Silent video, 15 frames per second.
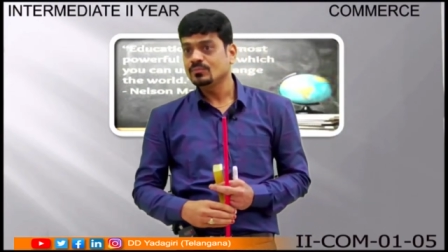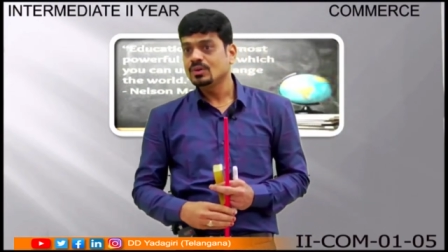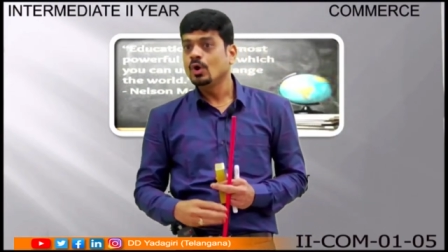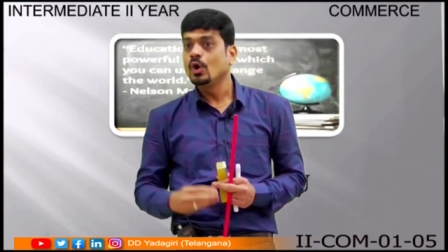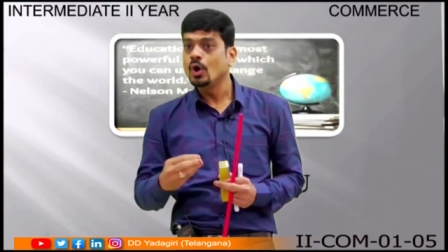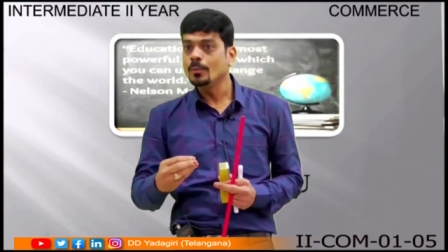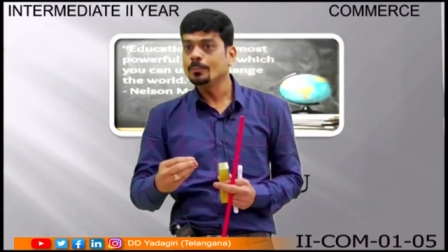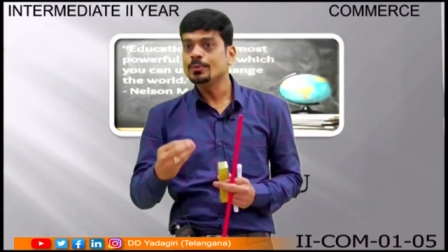
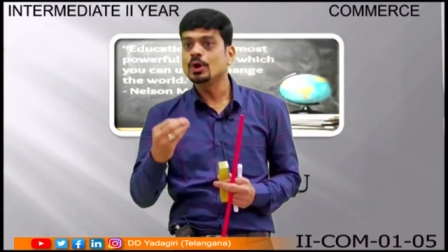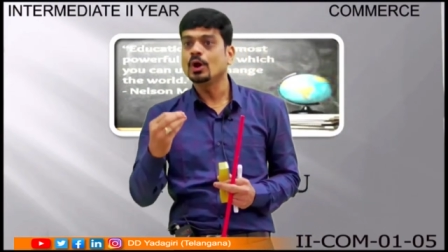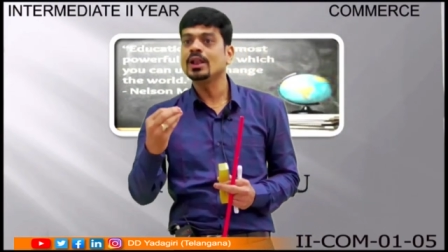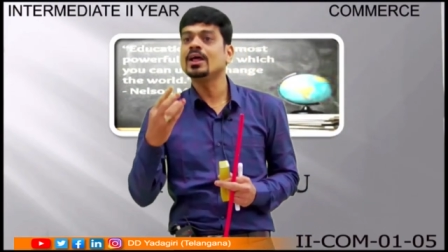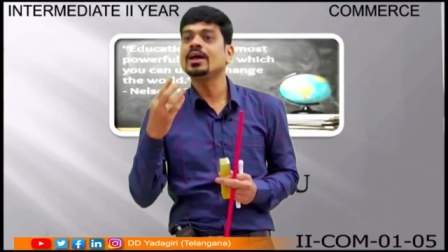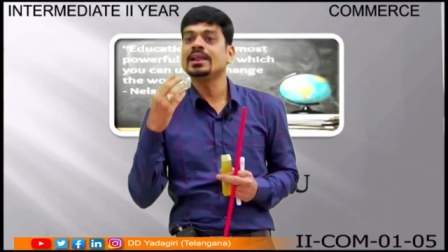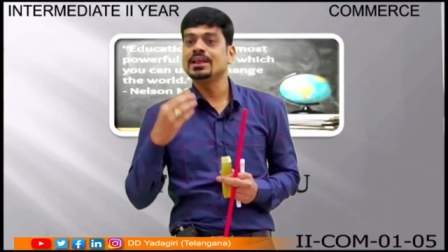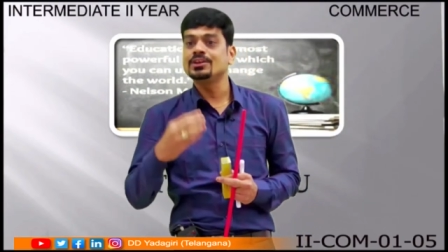Hope you all
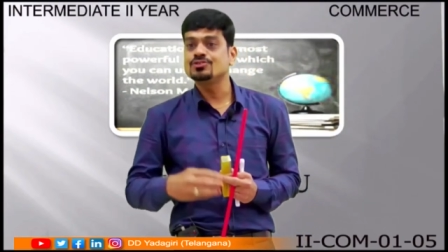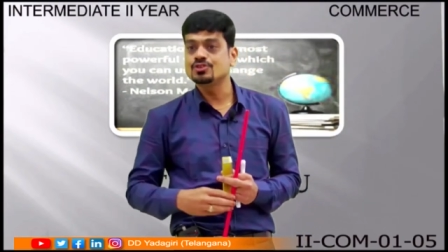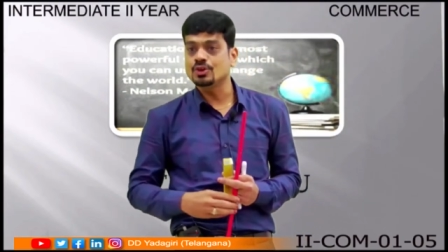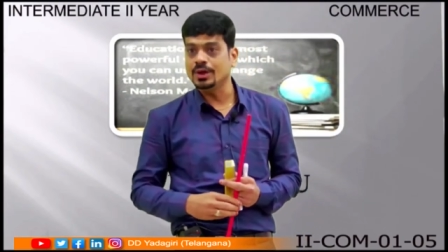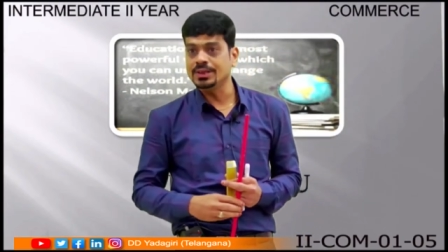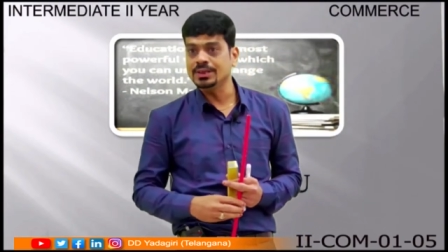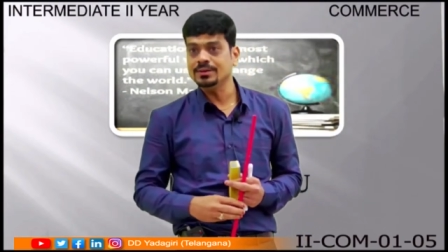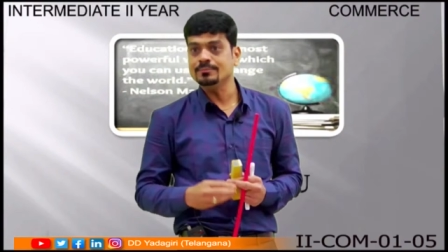are
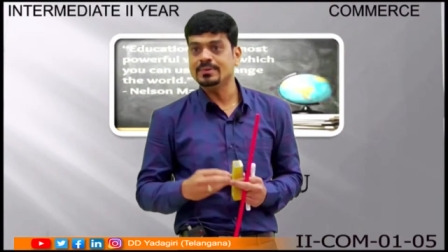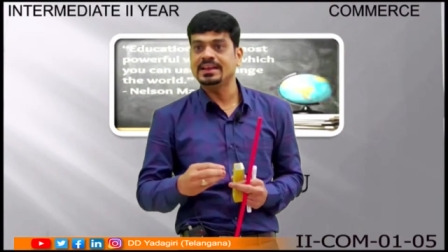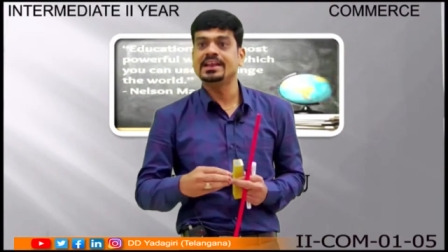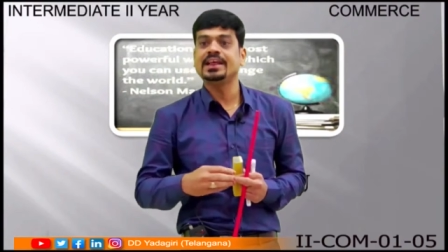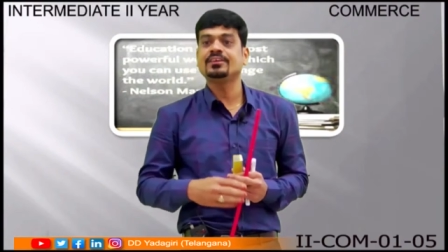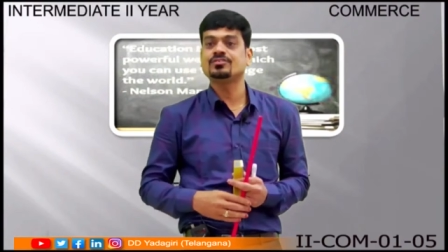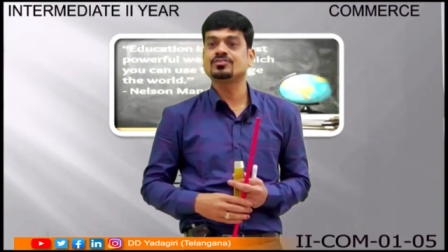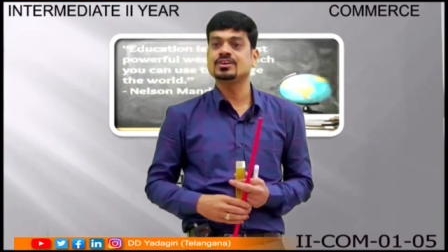enjoying my
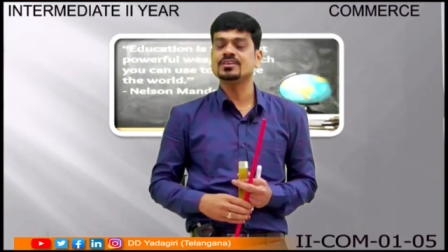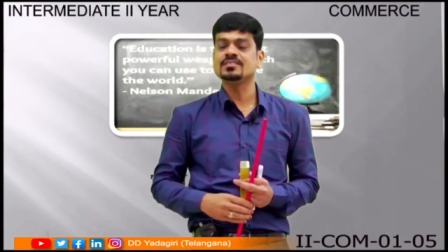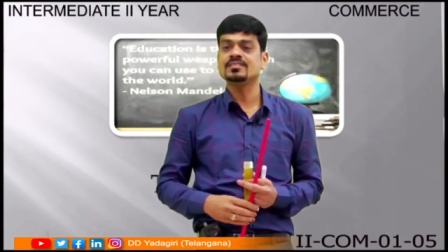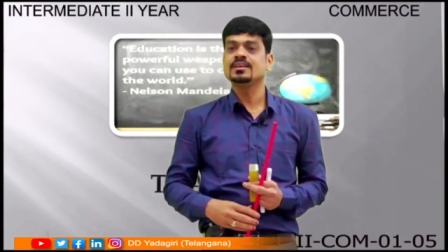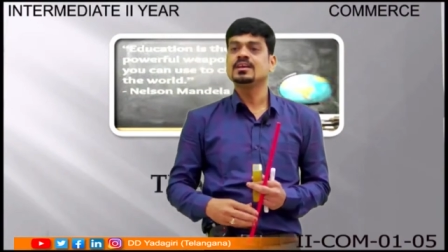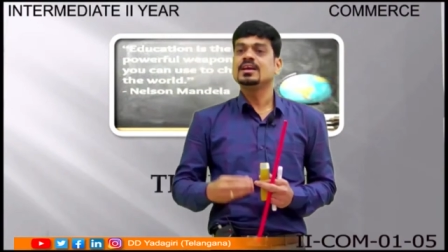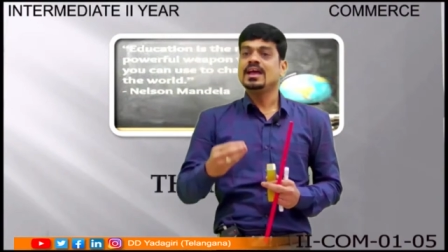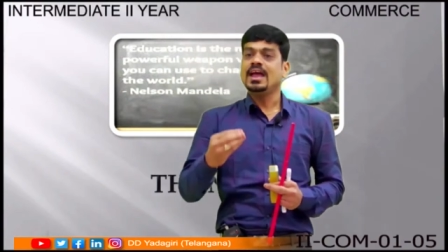lectures
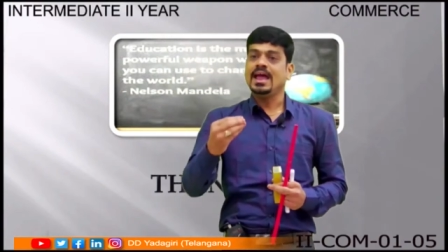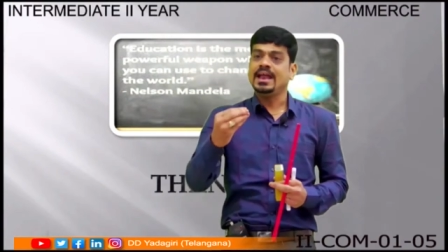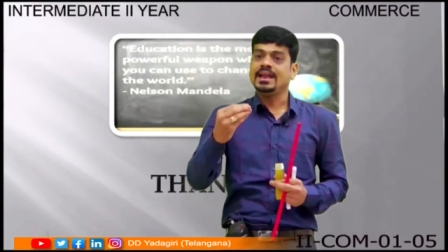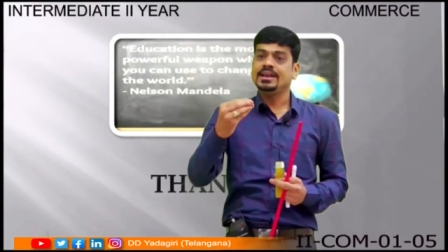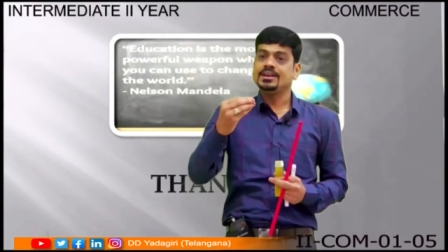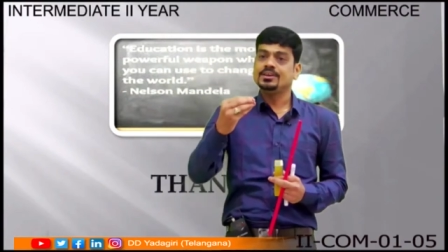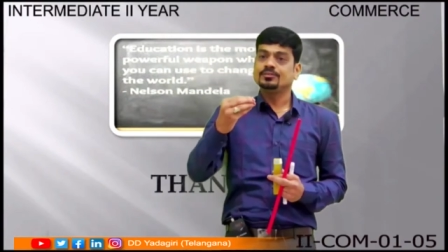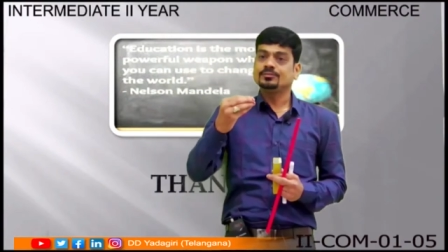and